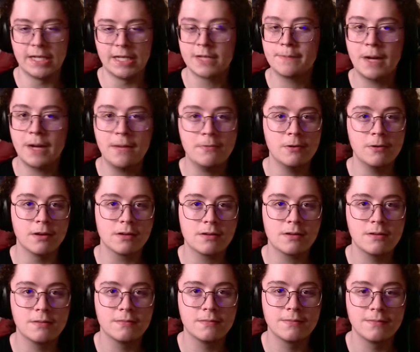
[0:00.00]

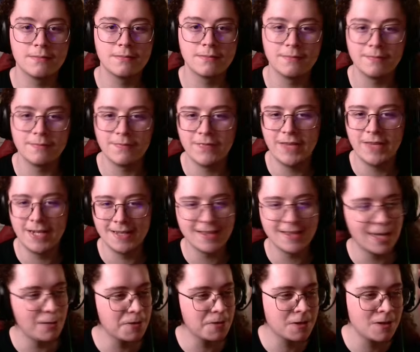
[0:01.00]
Pipeworks.
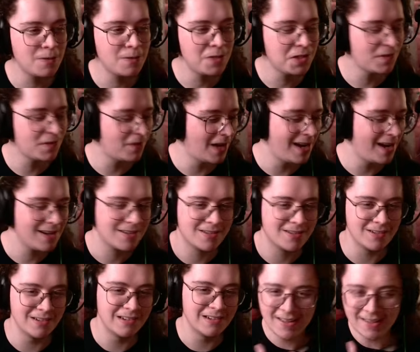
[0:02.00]
That was so much
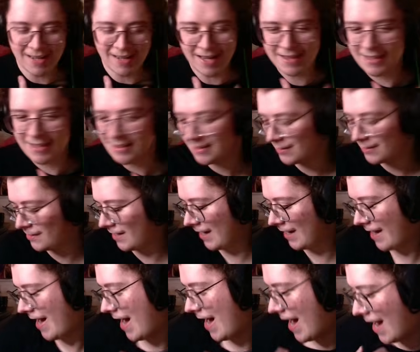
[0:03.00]
faster. I think there's like
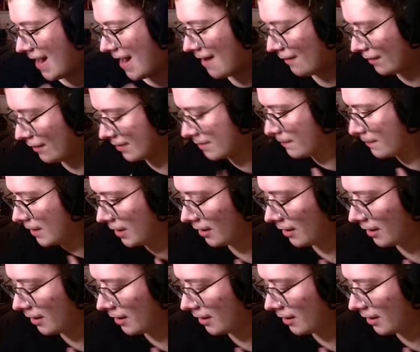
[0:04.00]
half as many